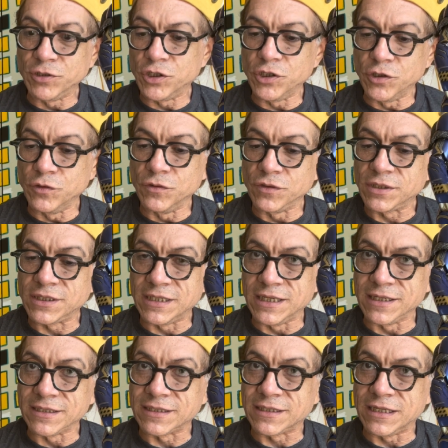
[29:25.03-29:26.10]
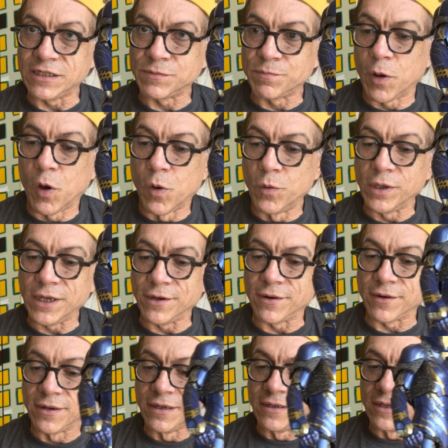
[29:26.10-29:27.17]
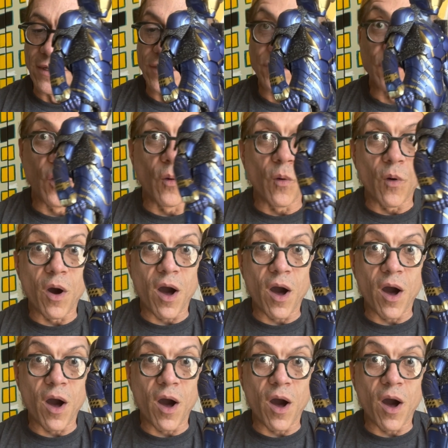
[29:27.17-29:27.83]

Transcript: to use this pole here. So